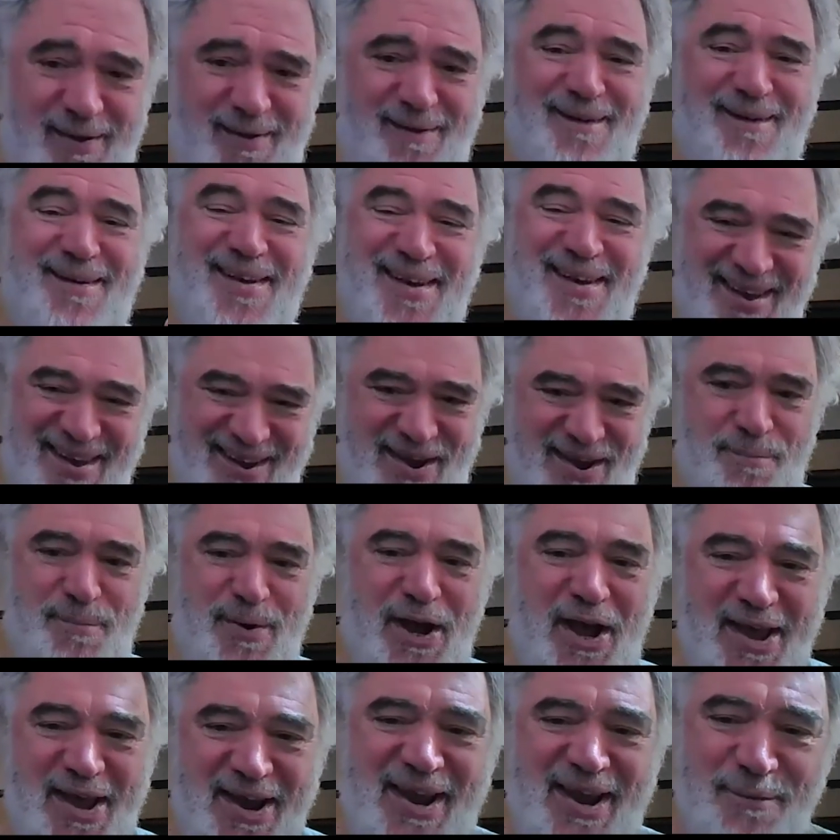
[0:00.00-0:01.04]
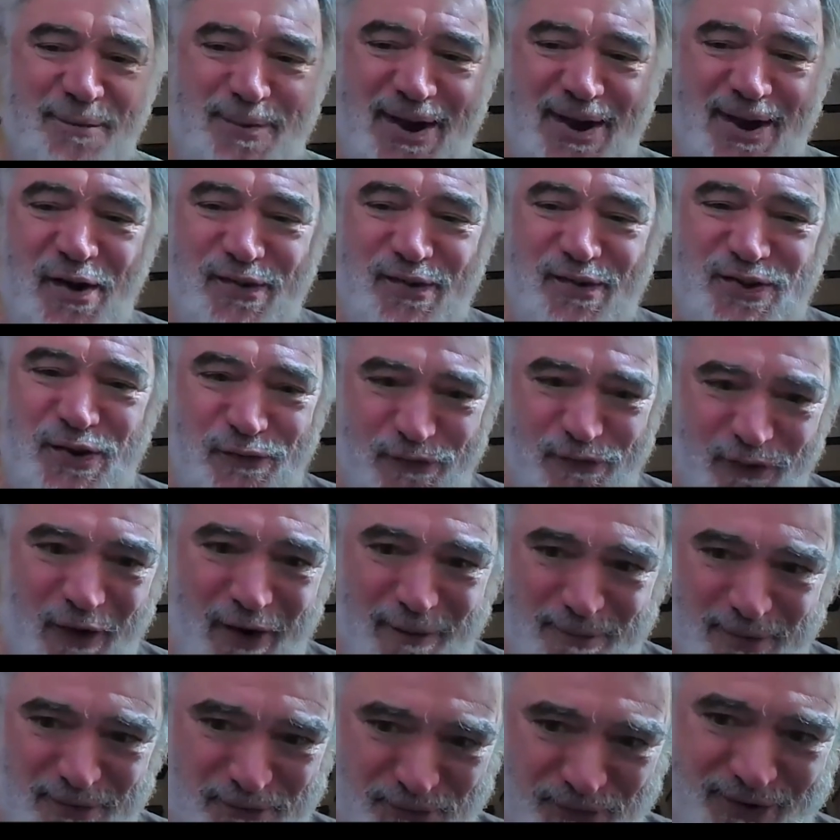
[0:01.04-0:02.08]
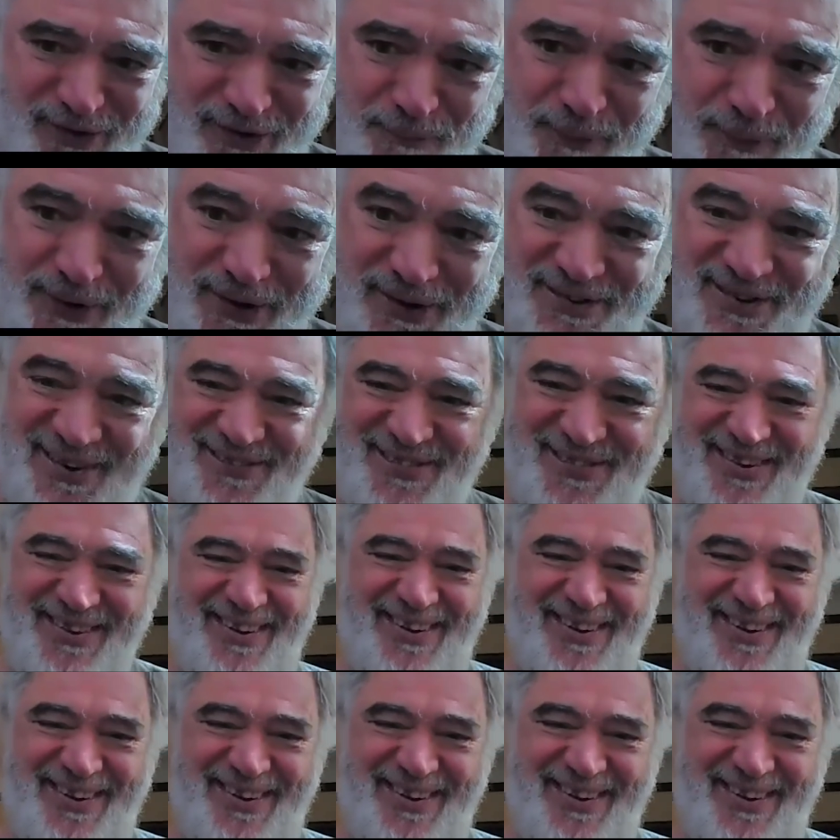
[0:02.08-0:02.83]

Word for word: it can, go too far, but free speech.